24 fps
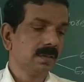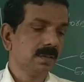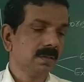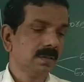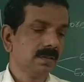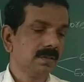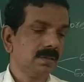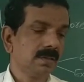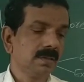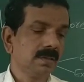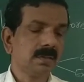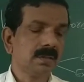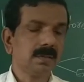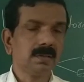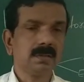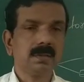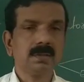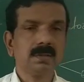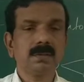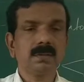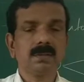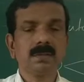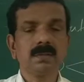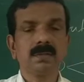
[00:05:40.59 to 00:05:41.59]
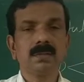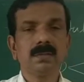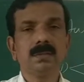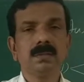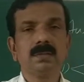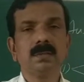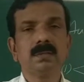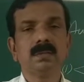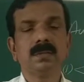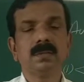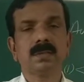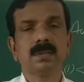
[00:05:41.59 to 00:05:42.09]
So it is easy
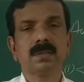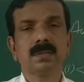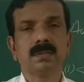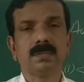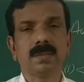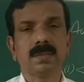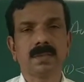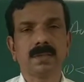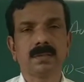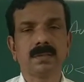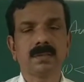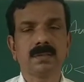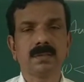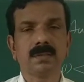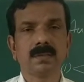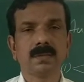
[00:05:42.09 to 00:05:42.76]
to estimate.